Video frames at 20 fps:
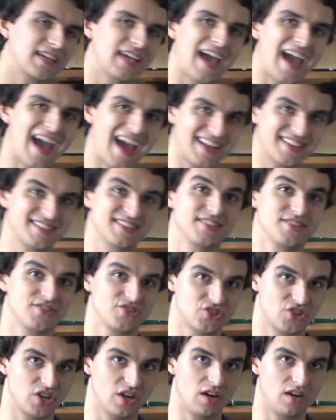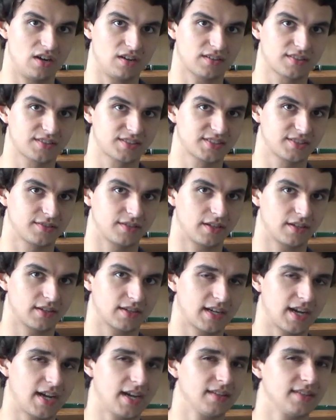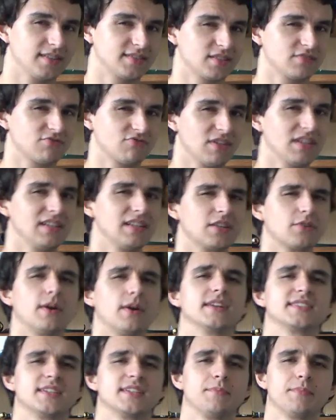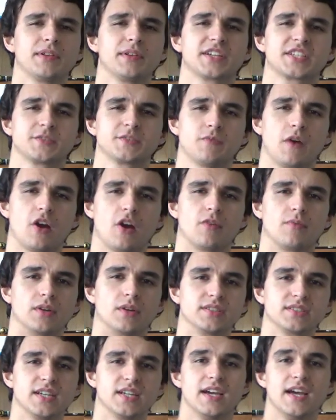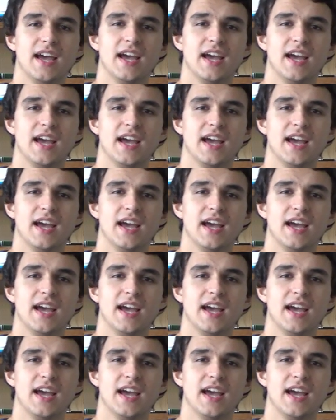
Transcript: cat sharks. Okay, this is really quite a simple experiment